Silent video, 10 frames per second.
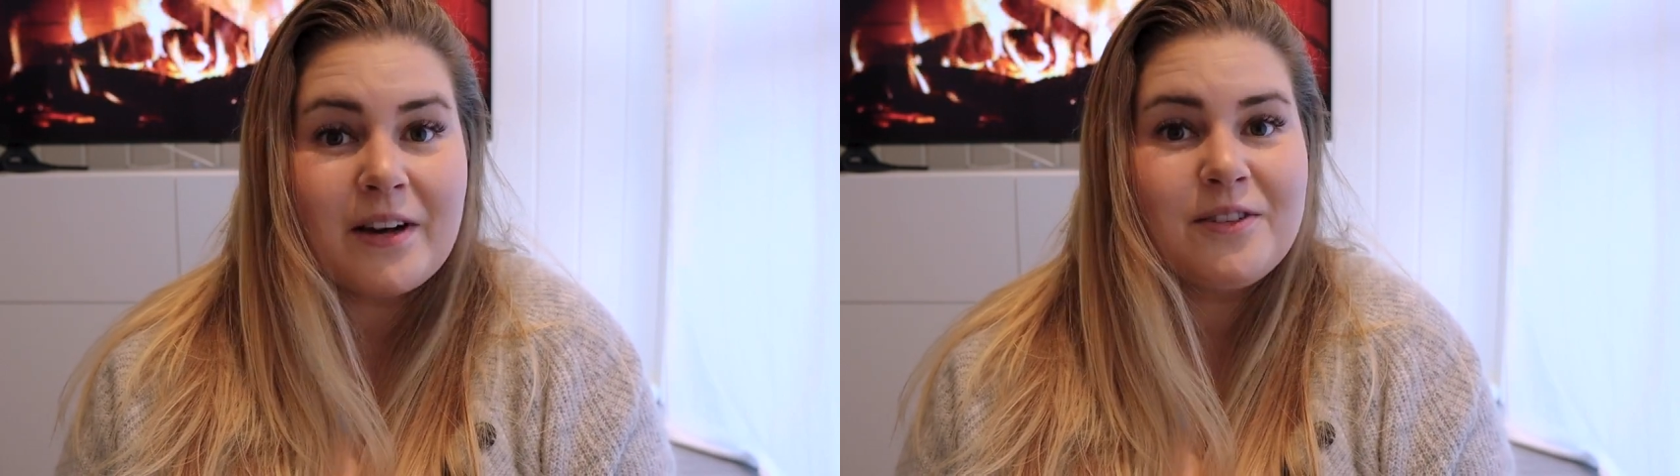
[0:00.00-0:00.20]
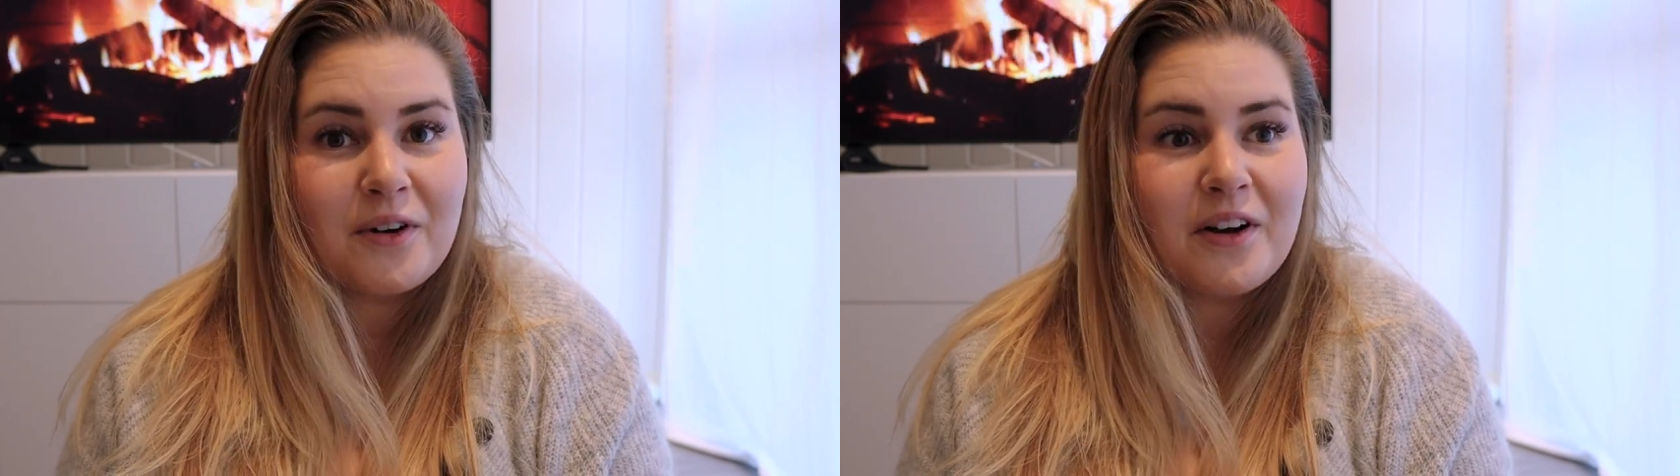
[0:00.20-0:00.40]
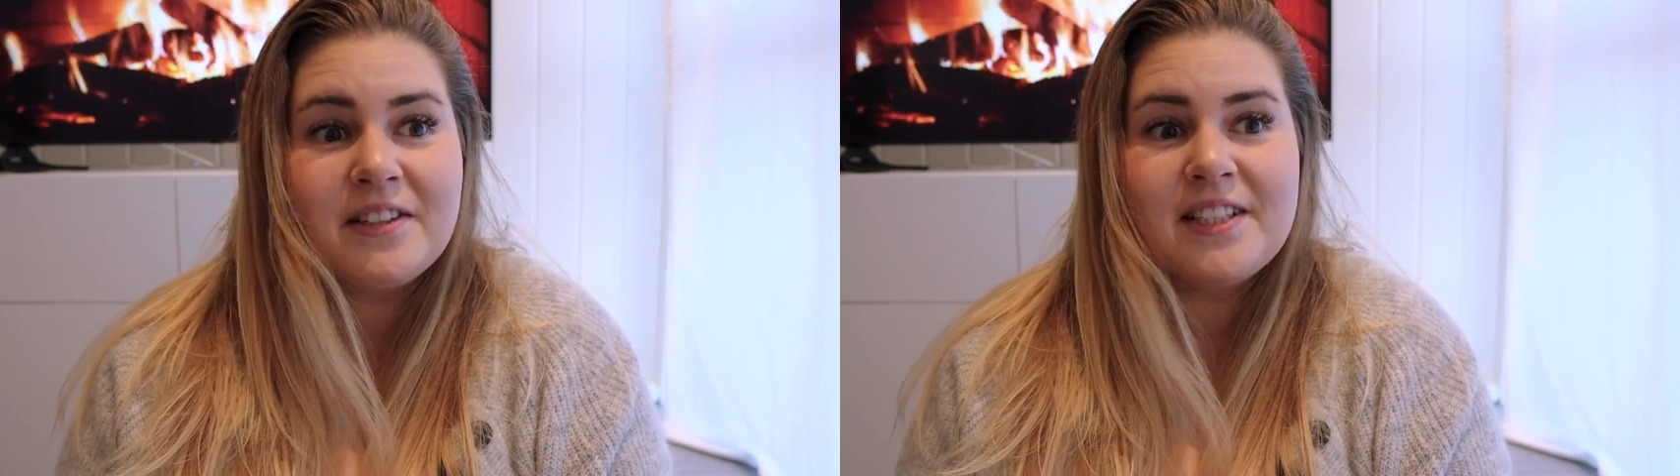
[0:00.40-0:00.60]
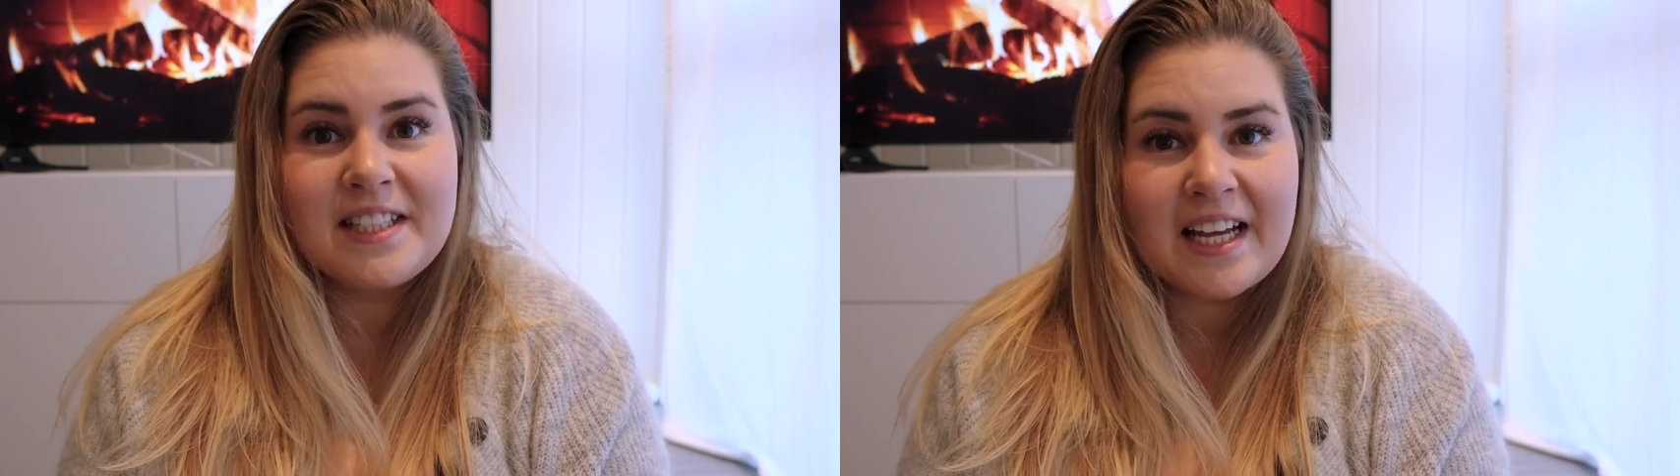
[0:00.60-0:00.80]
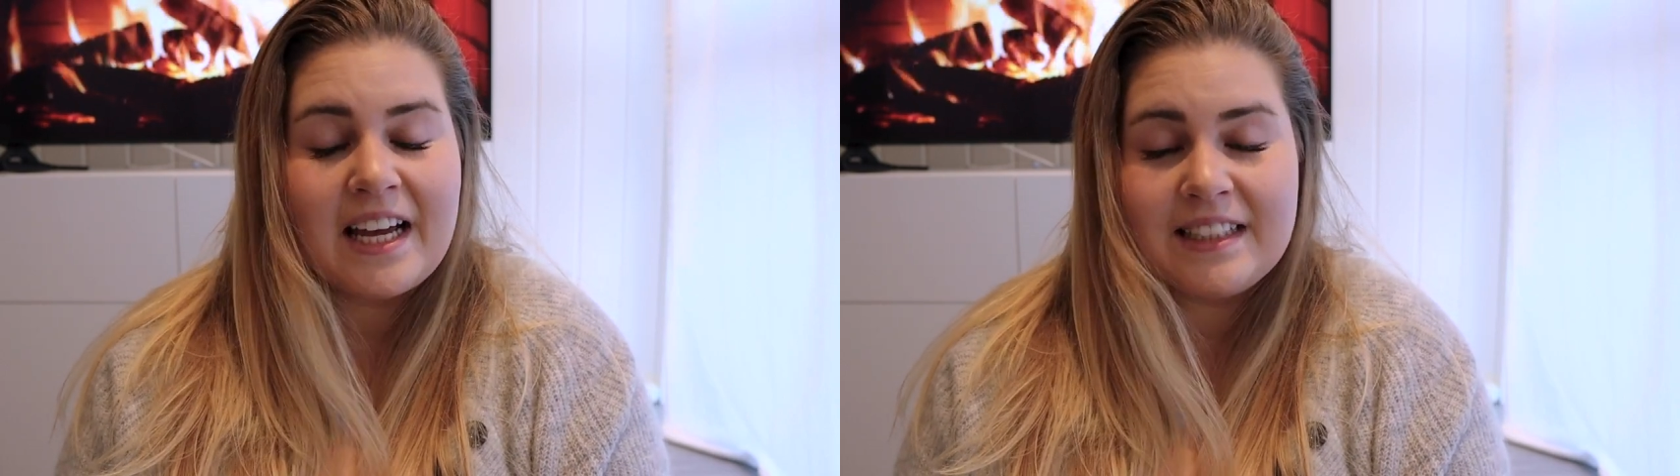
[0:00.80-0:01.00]
I'd rather
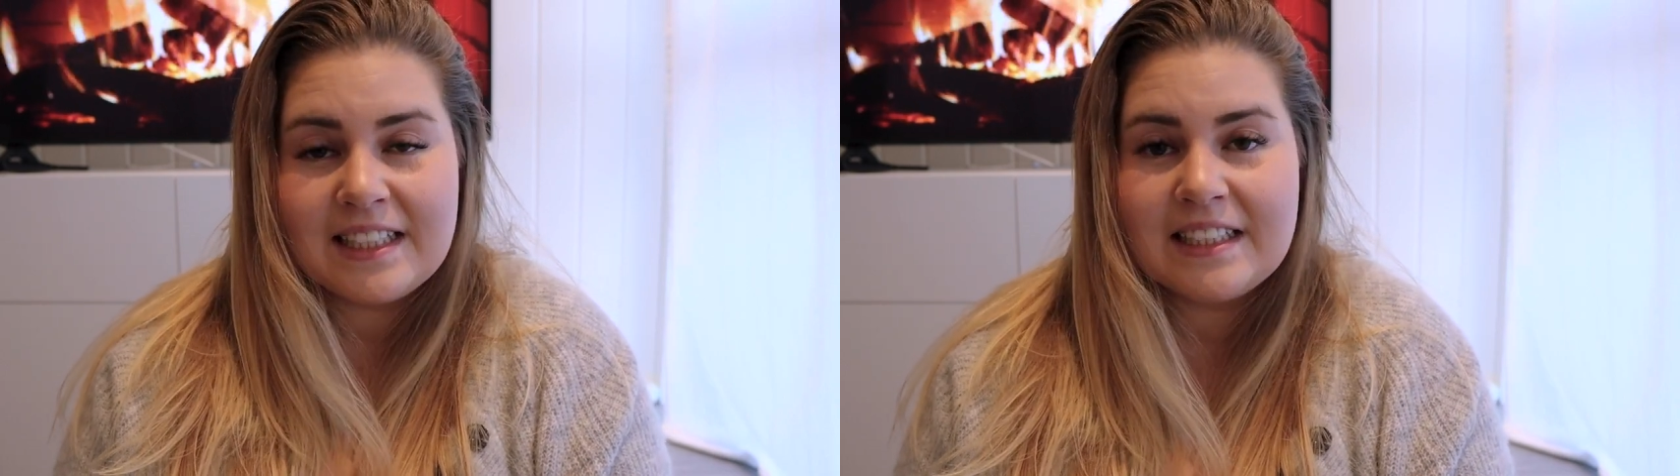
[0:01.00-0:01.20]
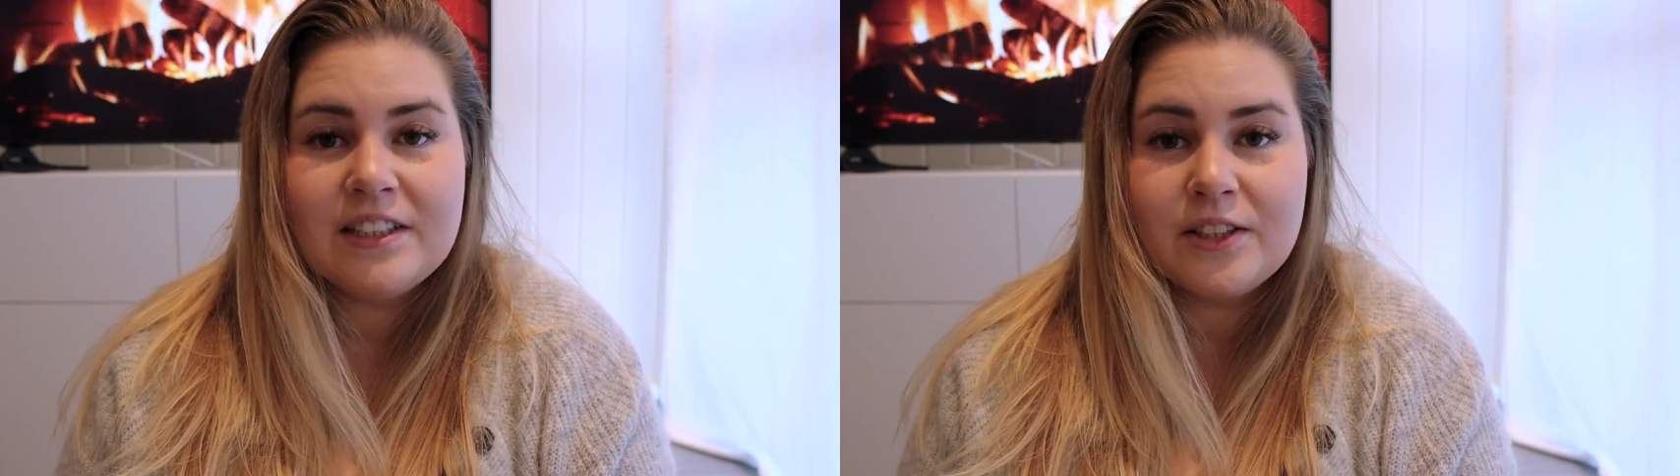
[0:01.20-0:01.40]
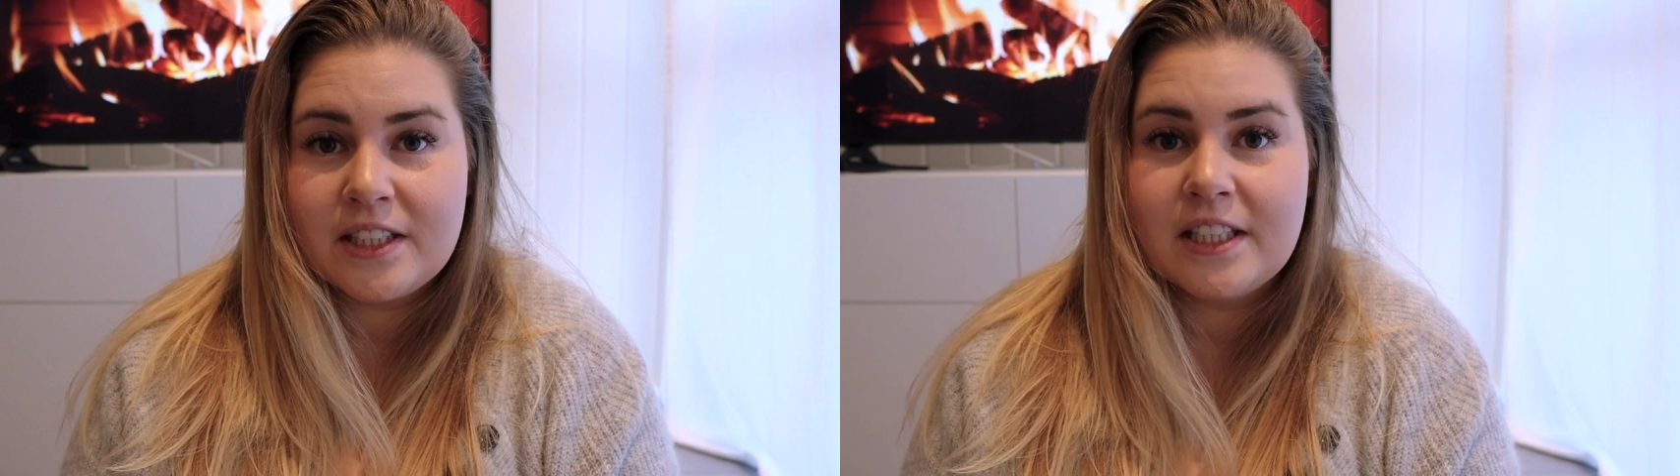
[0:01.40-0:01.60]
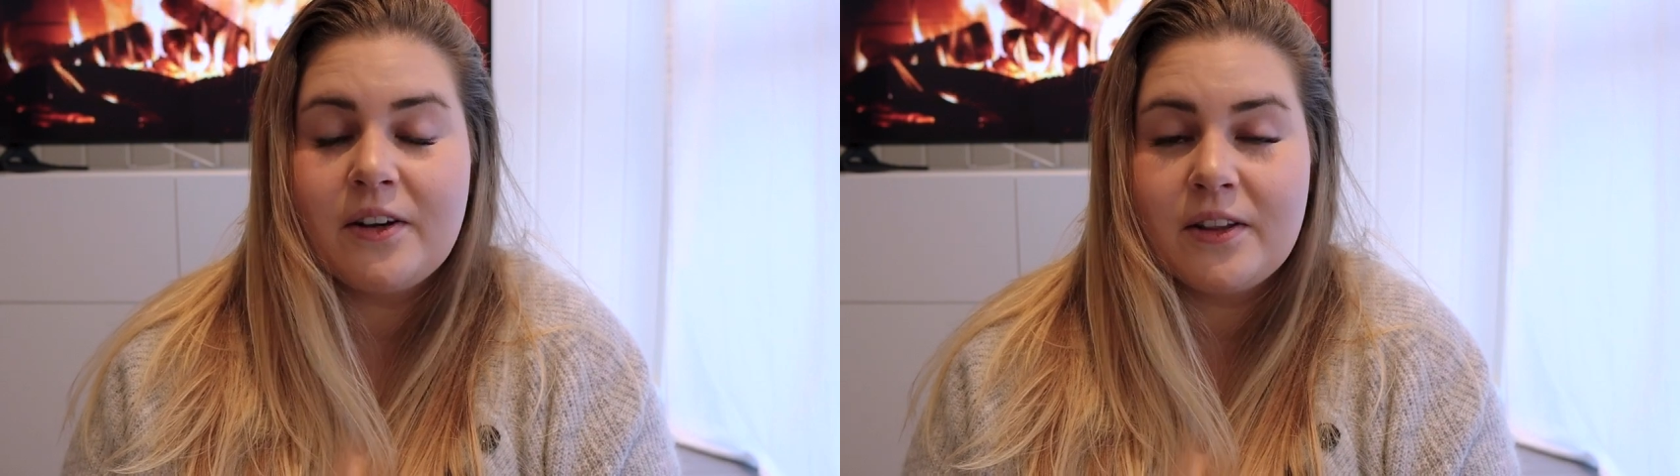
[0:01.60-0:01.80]
stand than to sit